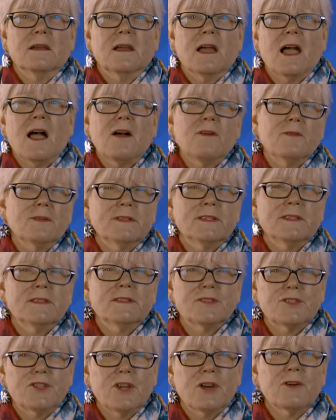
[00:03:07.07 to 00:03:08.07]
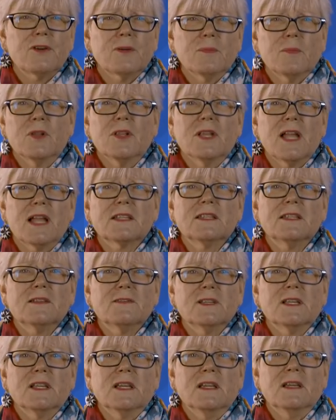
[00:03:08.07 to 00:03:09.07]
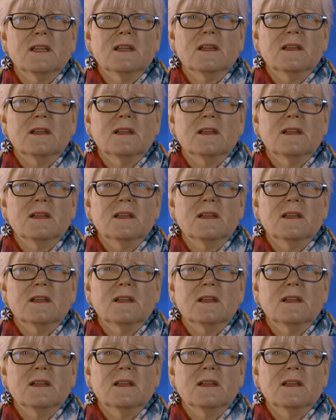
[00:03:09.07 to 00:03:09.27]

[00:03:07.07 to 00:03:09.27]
How is this charitable activity?